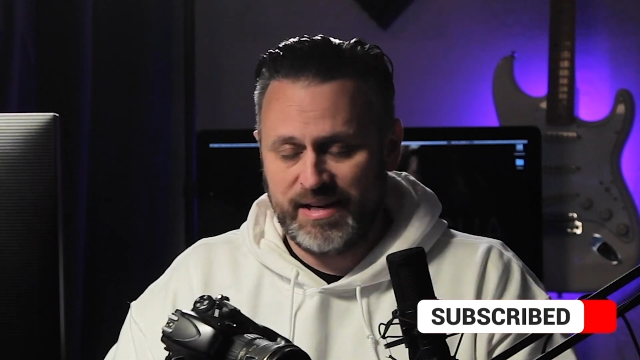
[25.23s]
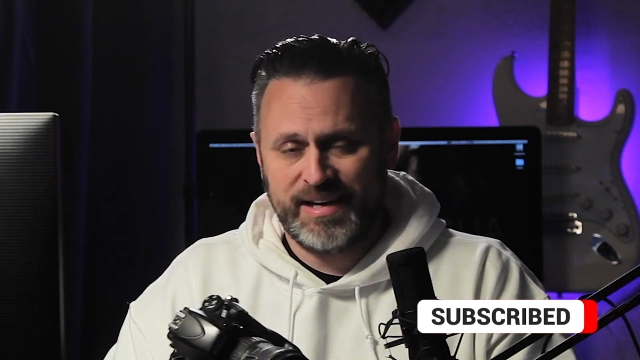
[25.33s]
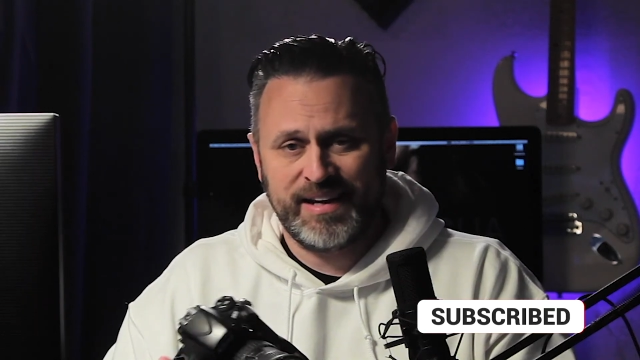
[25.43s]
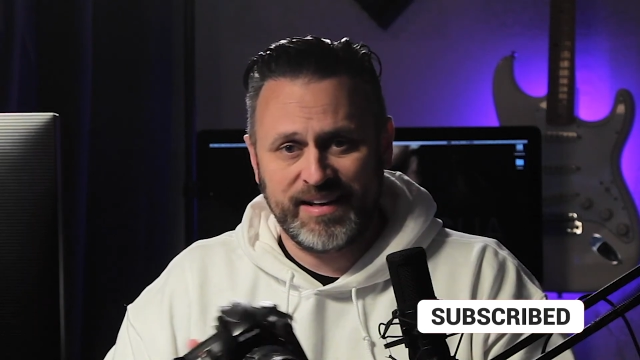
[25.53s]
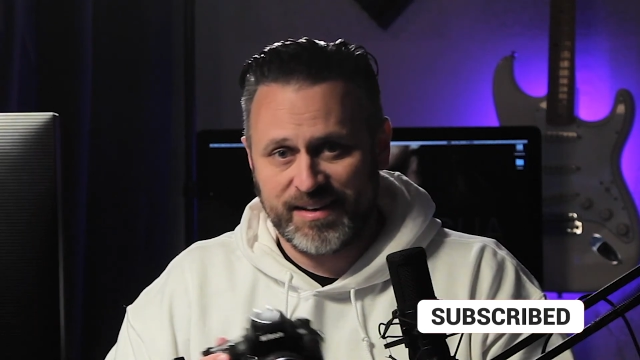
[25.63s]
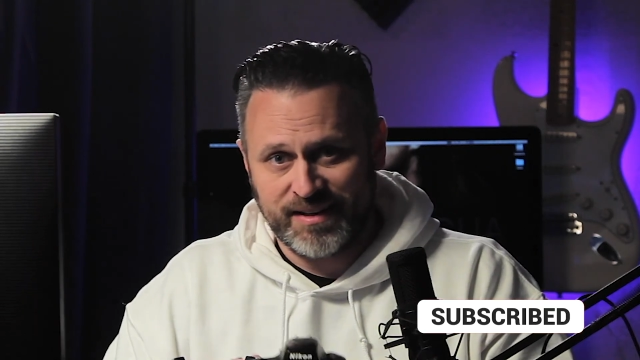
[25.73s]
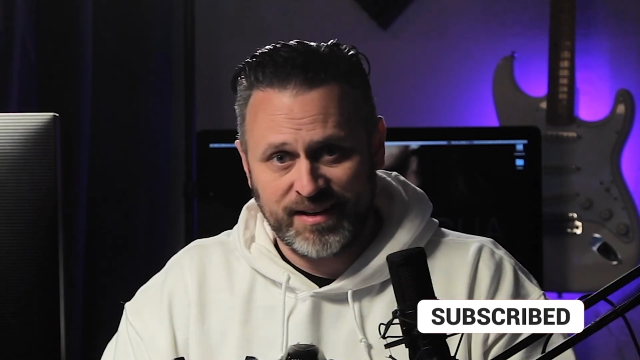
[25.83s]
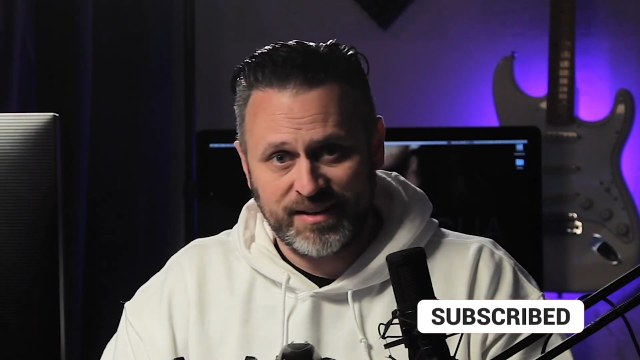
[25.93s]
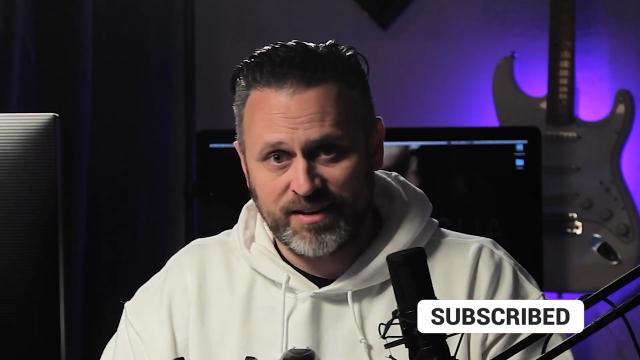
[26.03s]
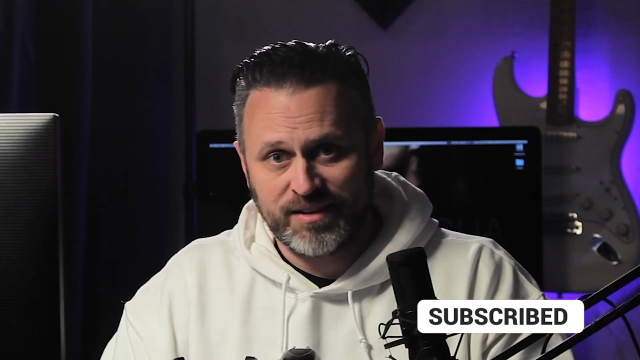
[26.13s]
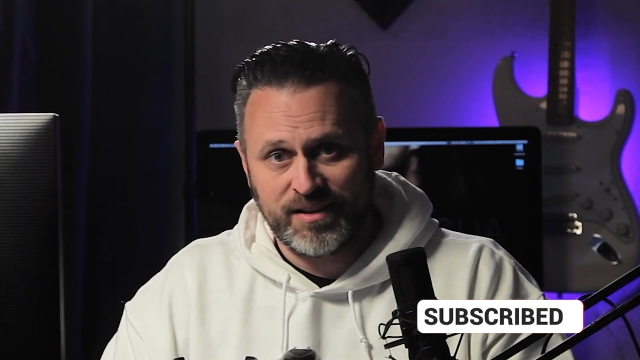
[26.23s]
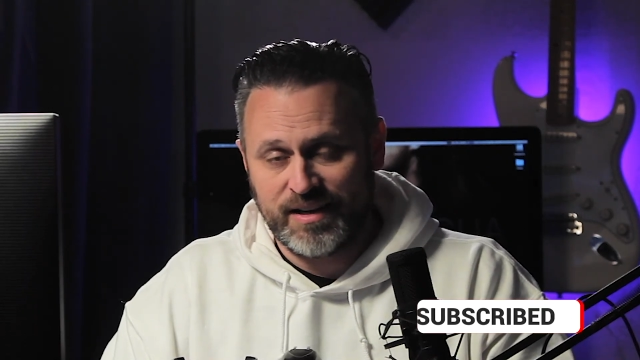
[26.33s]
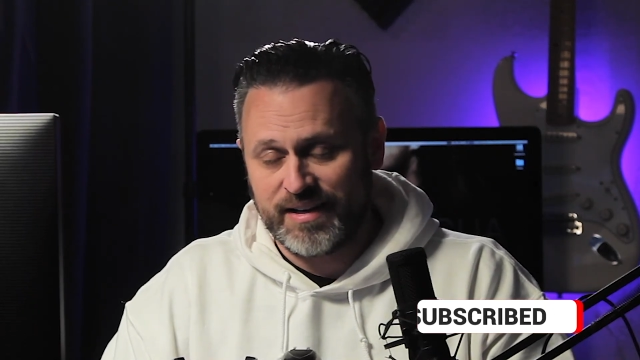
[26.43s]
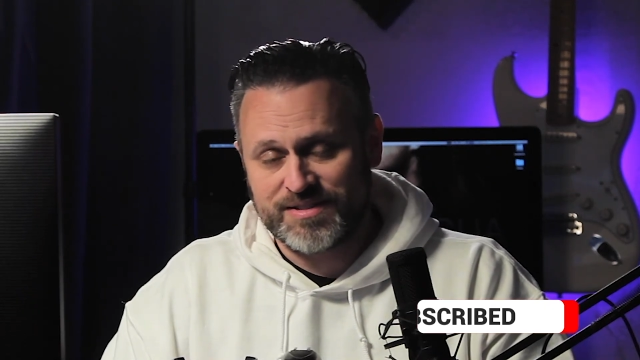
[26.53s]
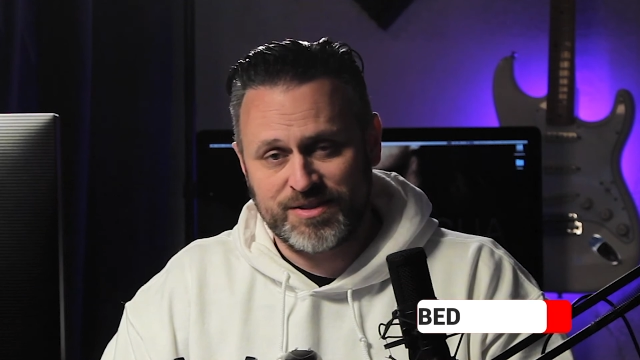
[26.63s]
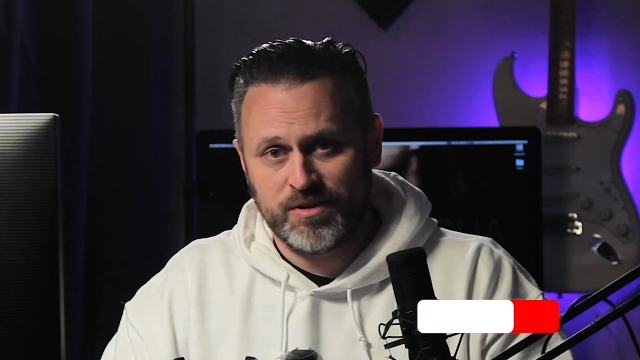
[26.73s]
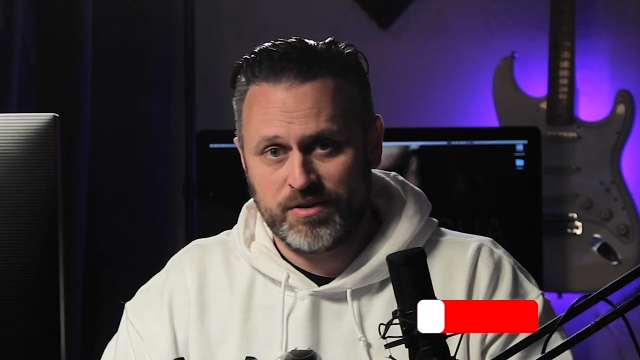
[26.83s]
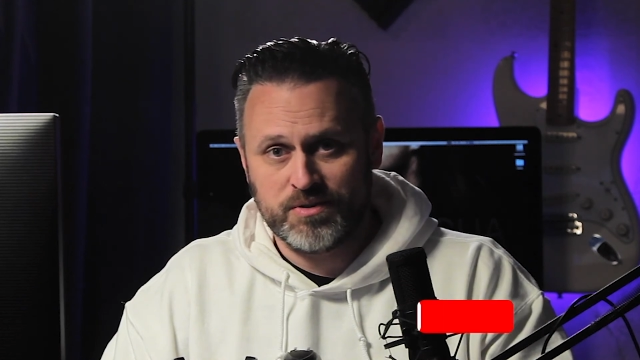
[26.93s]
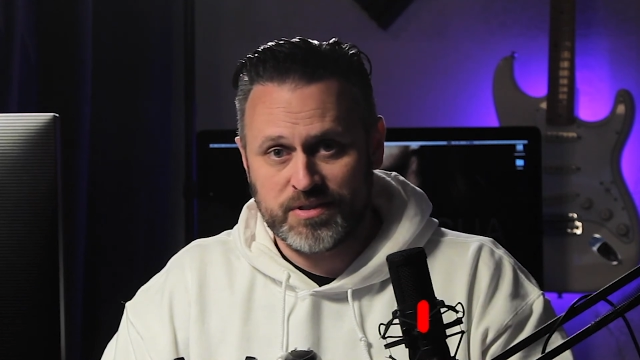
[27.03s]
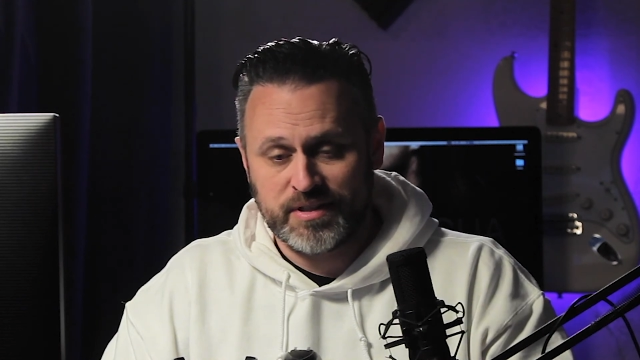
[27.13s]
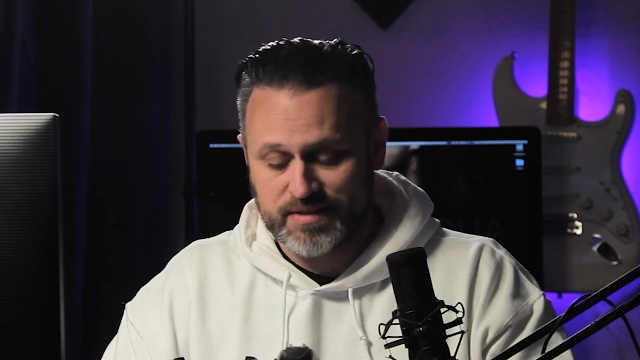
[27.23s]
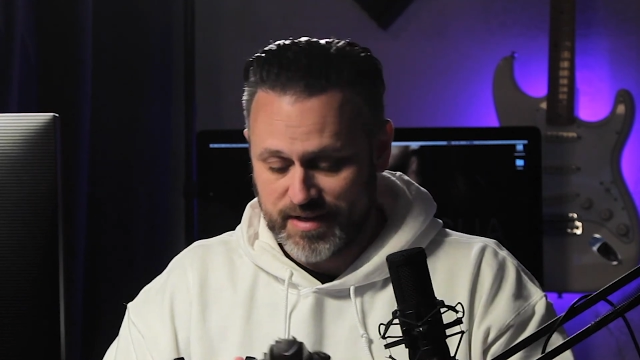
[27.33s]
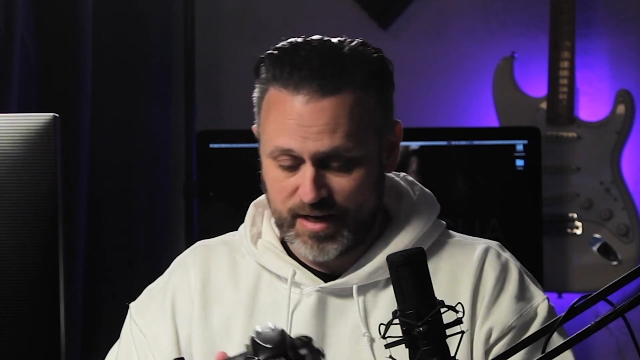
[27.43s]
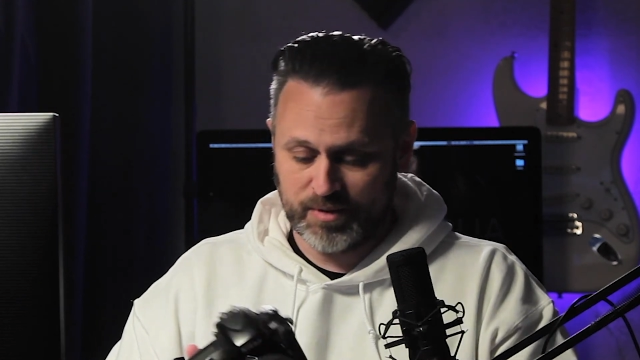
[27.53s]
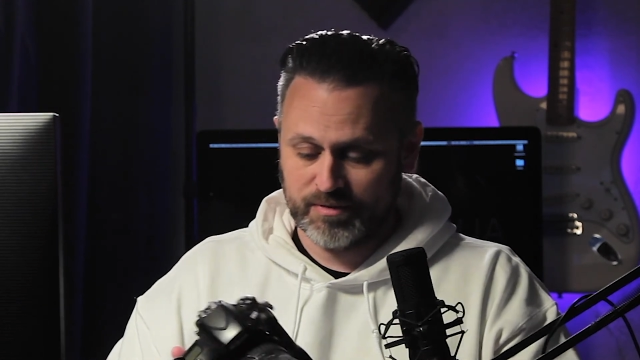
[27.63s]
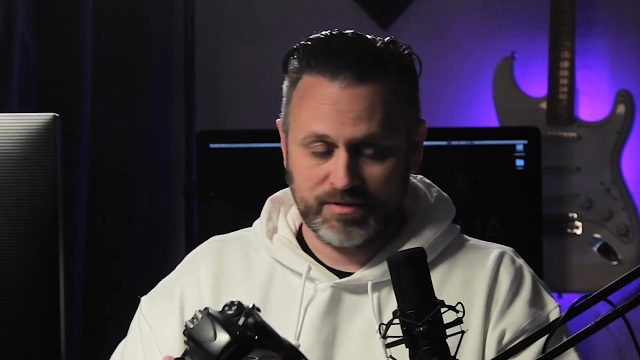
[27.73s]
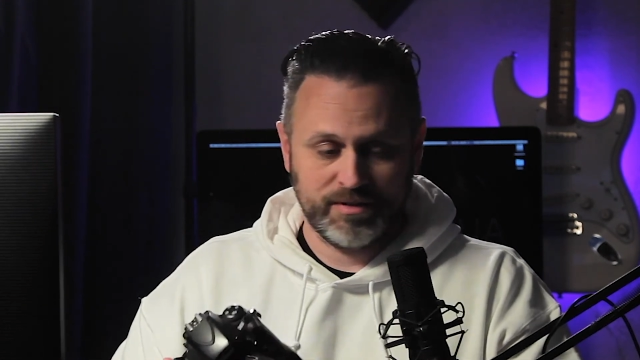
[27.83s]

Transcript: dad had a Nikon and I started using his camera.